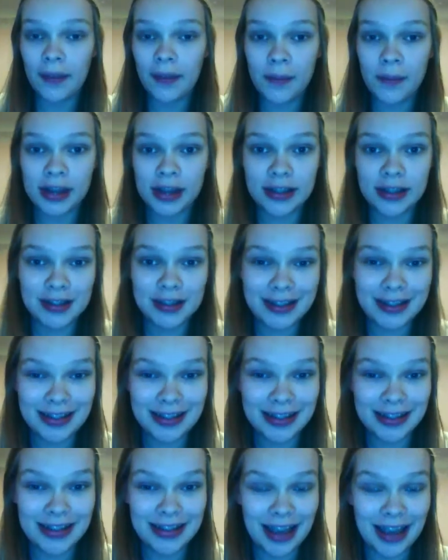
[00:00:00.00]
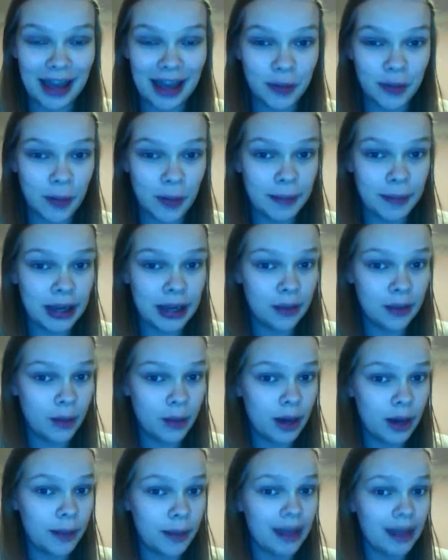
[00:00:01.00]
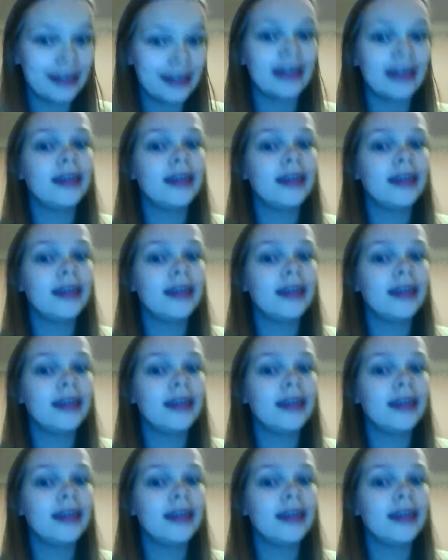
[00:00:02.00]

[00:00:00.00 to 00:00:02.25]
prejudices against women in the workplace?